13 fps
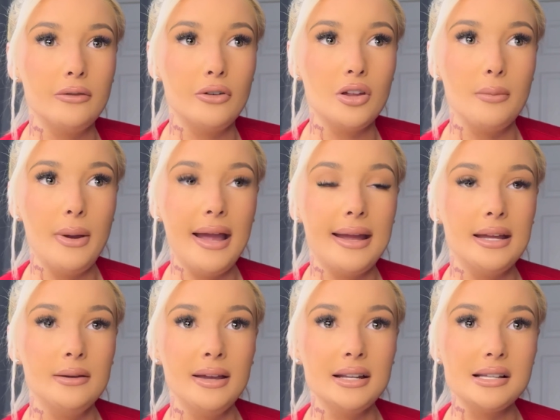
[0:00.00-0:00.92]
for the
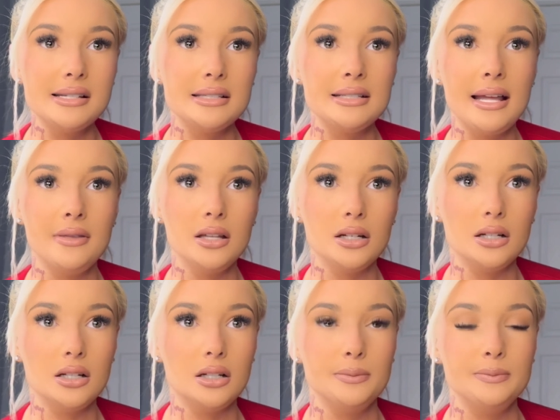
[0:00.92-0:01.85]
pain medicine and
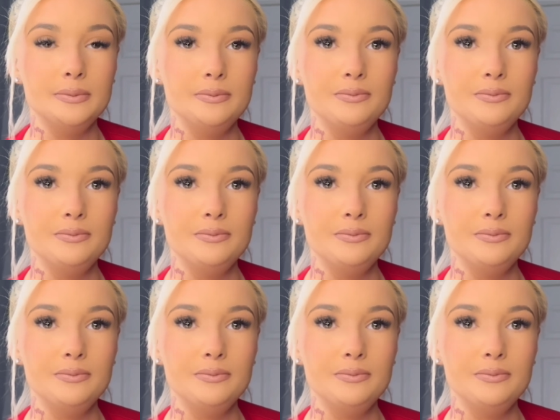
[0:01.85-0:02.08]
the